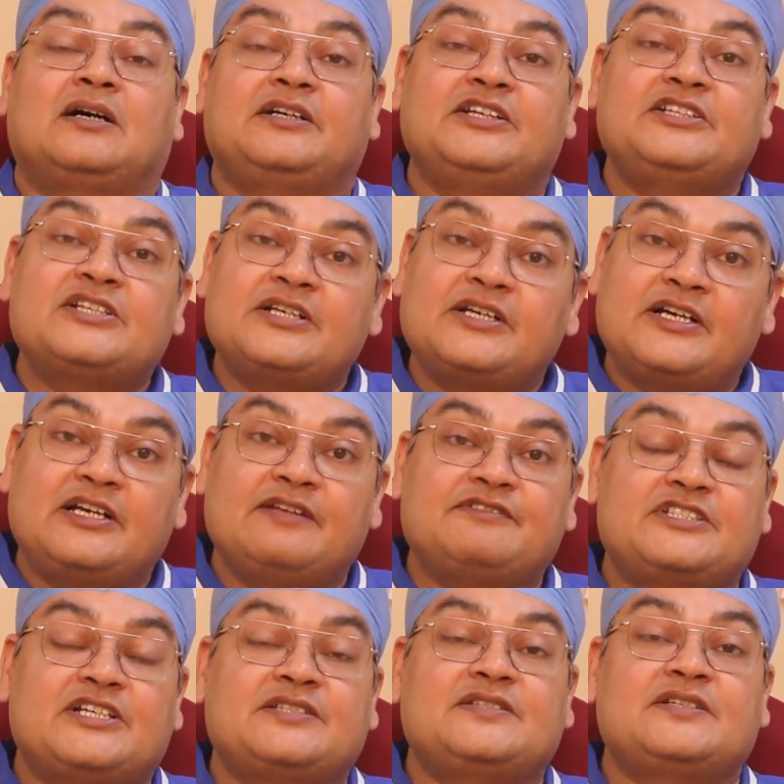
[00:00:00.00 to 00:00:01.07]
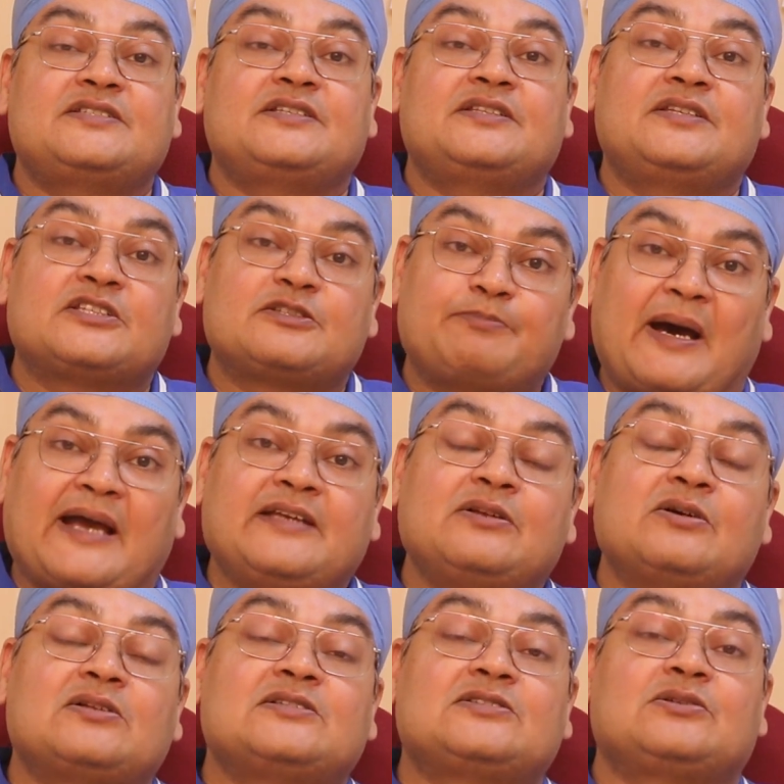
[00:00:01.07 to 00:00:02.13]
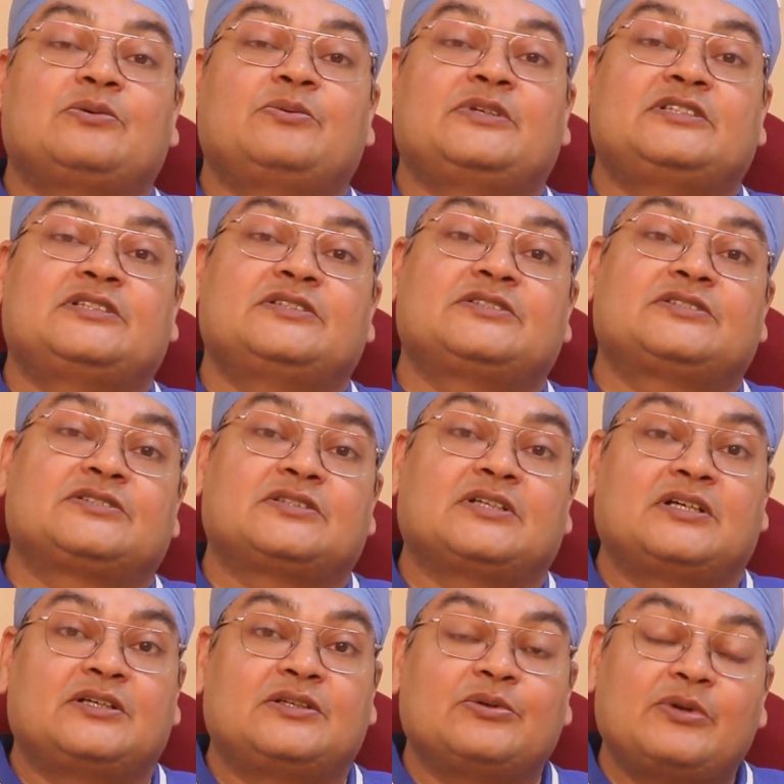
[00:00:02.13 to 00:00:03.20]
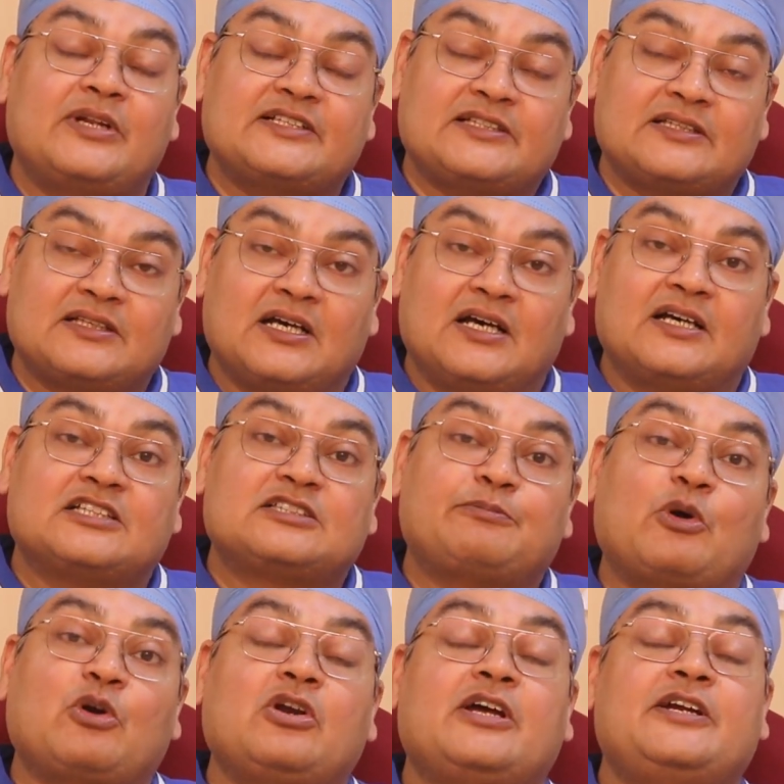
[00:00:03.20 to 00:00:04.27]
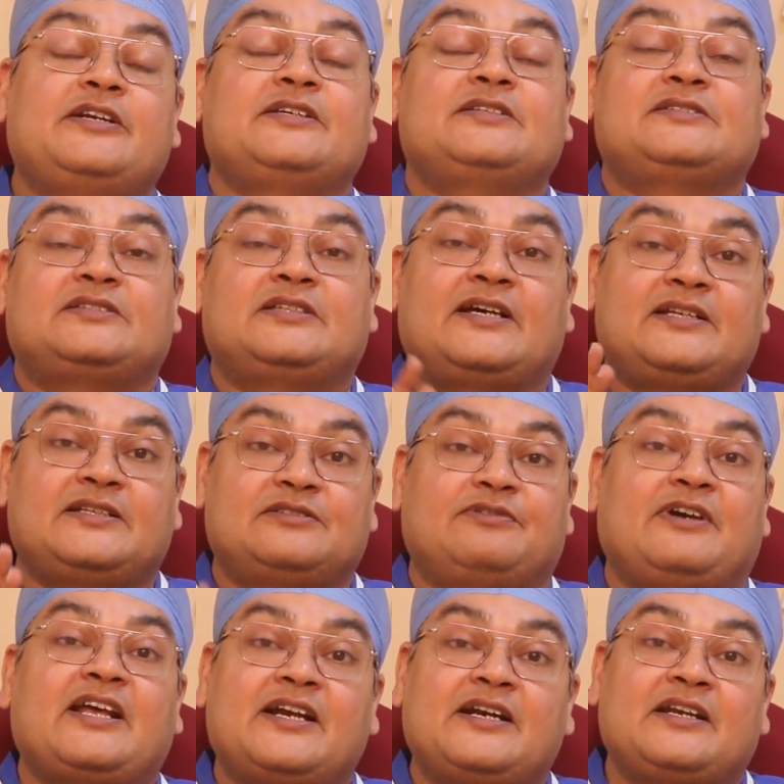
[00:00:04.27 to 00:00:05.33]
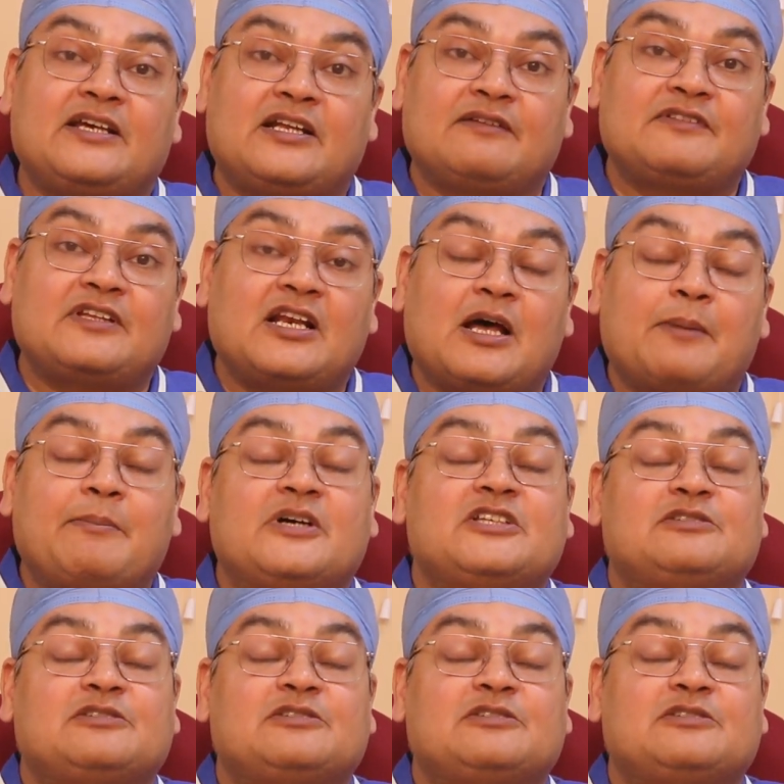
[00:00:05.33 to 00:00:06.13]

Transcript: degenerative changes in the spine also, which is known as spondylitis. There is wear and tear of the lumbar